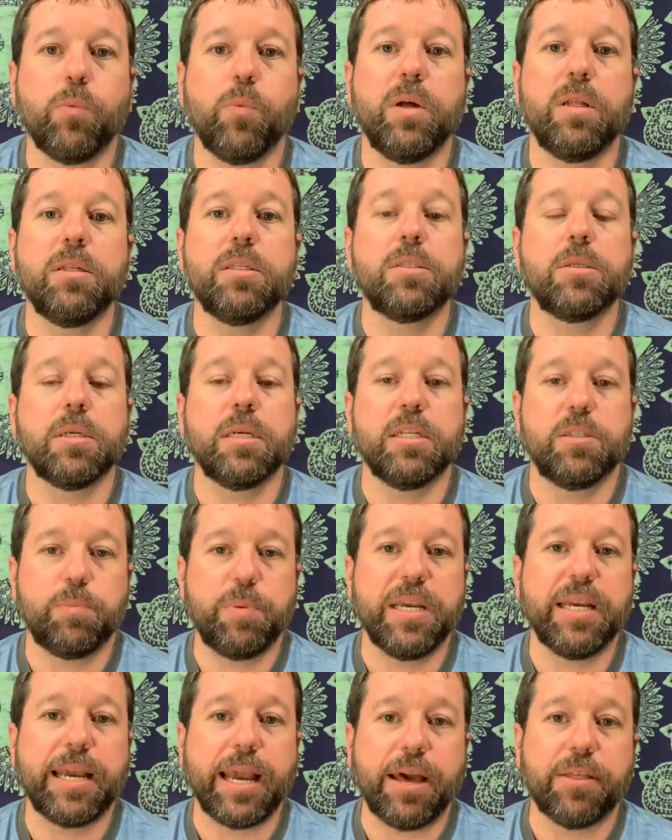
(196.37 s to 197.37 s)
Well, it's
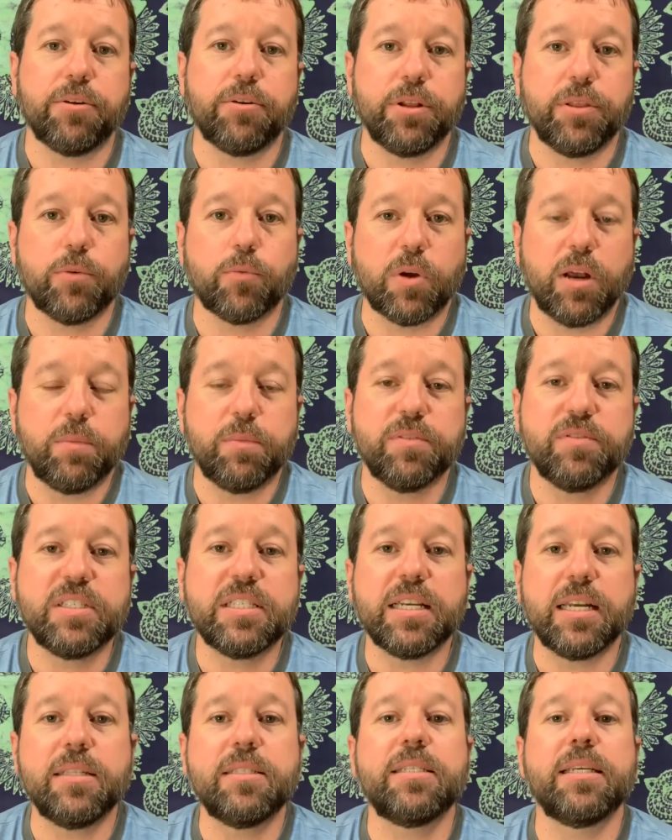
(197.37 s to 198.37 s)
being gathered in the realm of
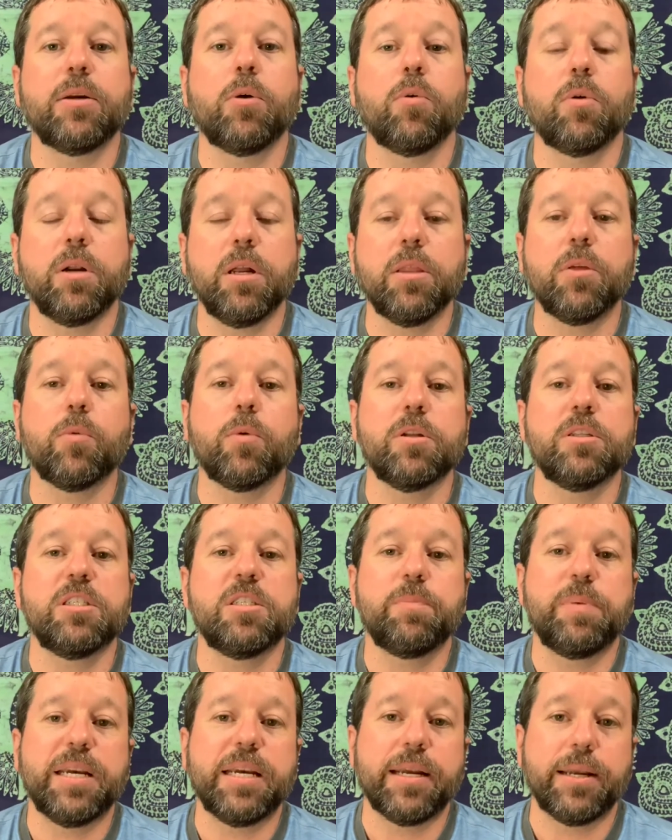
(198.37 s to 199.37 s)
sensing, or in other words,
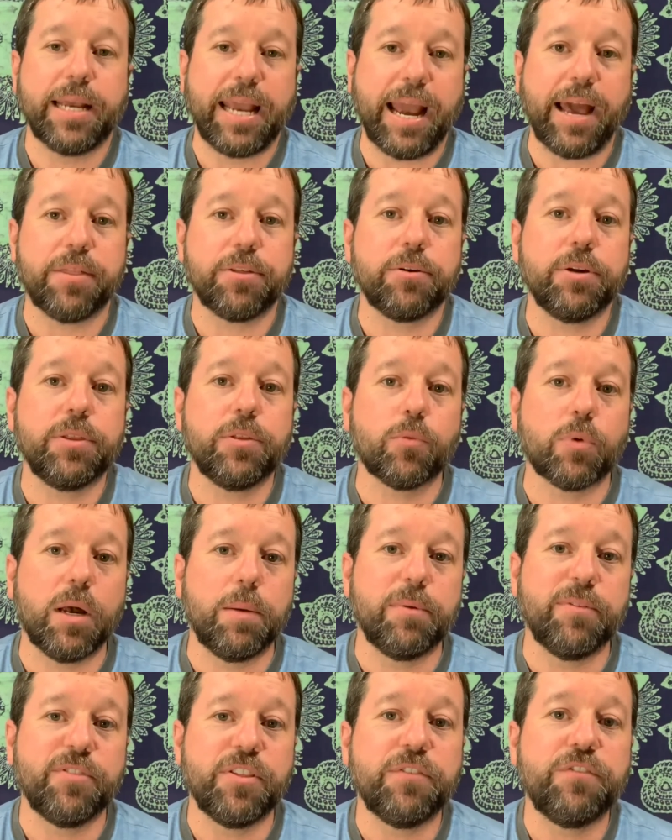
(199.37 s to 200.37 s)
it's being gathered in the
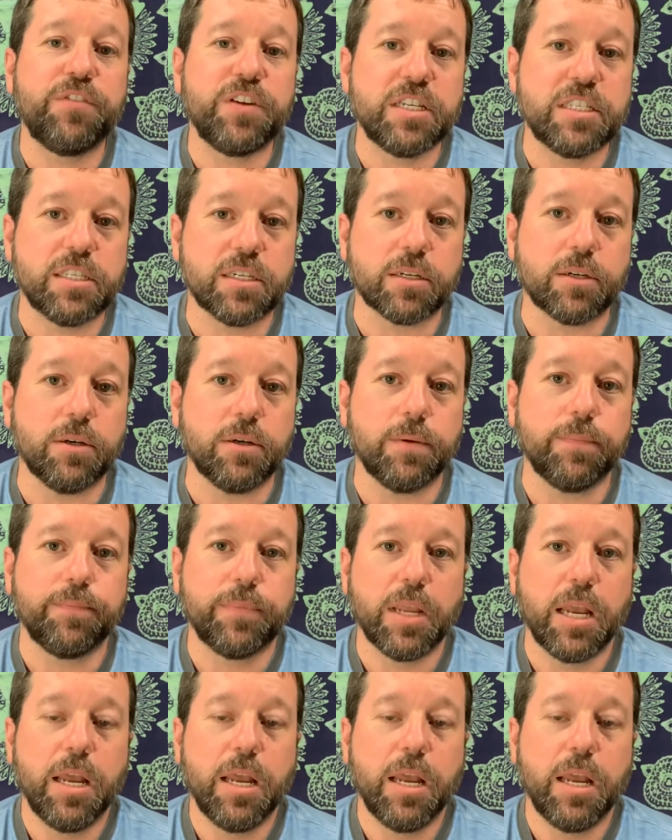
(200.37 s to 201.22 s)
realm of the physical.